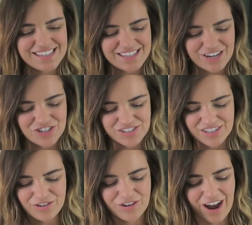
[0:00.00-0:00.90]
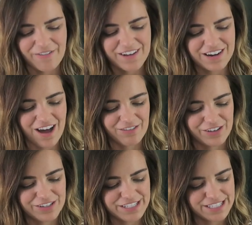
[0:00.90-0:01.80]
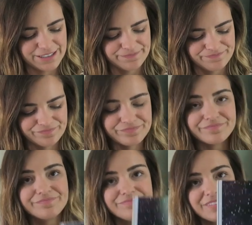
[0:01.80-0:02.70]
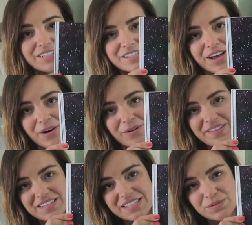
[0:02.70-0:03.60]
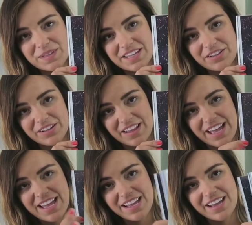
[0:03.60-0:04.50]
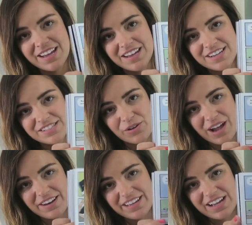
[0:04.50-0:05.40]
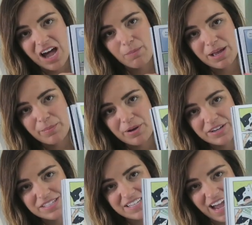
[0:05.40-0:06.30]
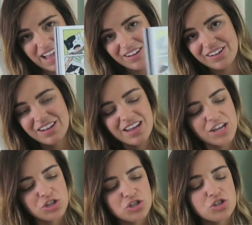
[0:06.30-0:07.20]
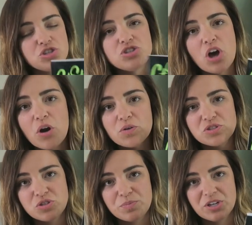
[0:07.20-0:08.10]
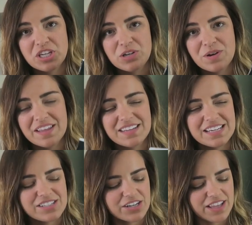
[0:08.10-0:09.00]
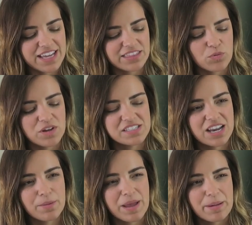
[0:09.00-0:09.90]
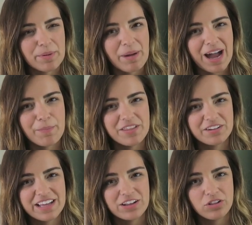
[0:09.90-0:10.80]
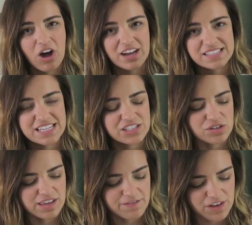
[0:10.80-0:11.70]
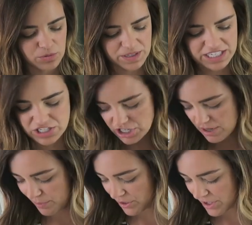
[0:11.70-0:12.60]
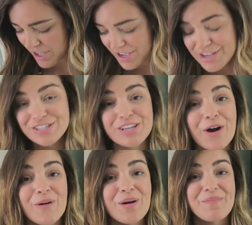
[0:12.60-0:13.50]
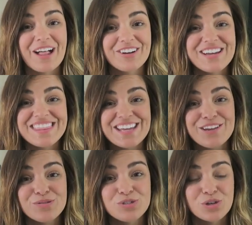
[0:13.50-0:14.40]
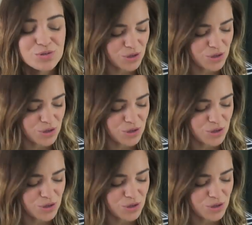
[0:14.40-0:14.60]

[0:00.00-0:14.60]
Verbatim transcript: these are just little graphic novels. So this is what they look like. So kind of like comic book style. So super cute, and these are like the ones that are paperback, but they're like glossy, so they feel really durable. So Mallory, thank you so